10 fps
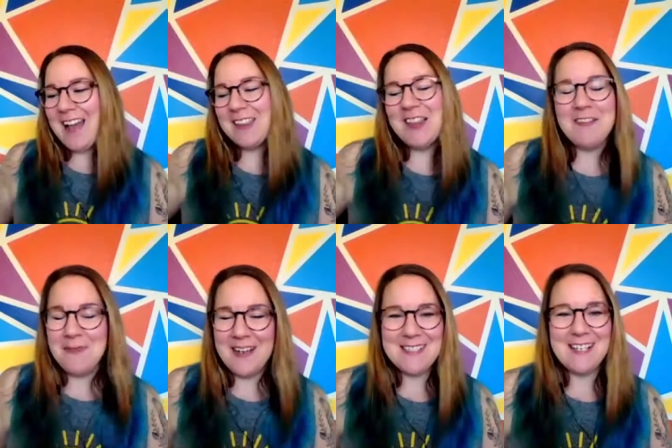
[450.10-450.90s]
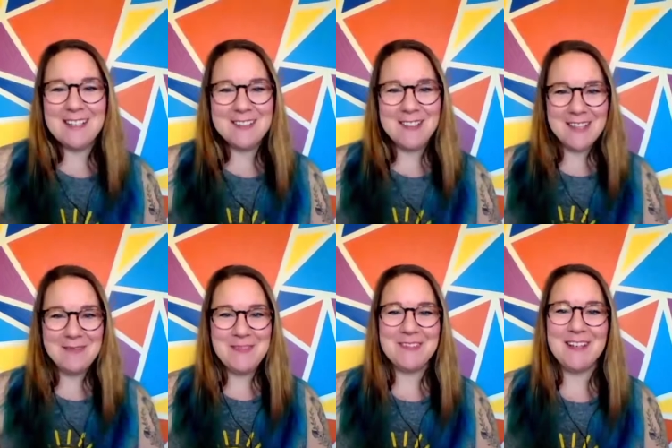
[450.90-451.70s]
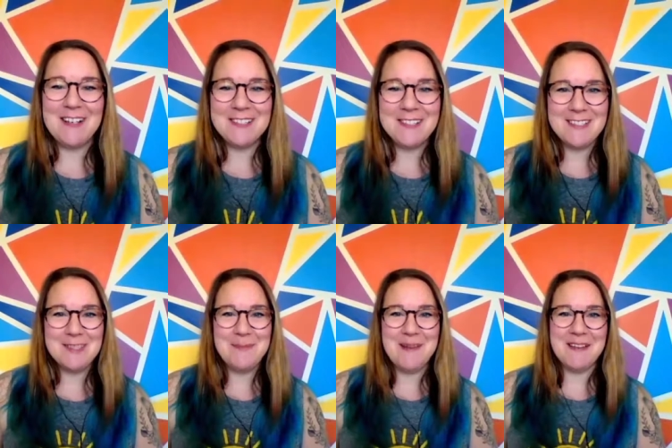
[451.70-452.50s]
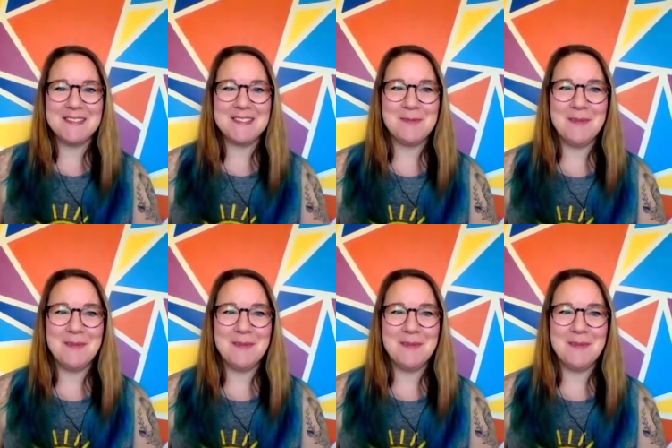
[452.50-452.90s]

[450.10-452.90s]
love my dog. Don't get me wrong, she's the best.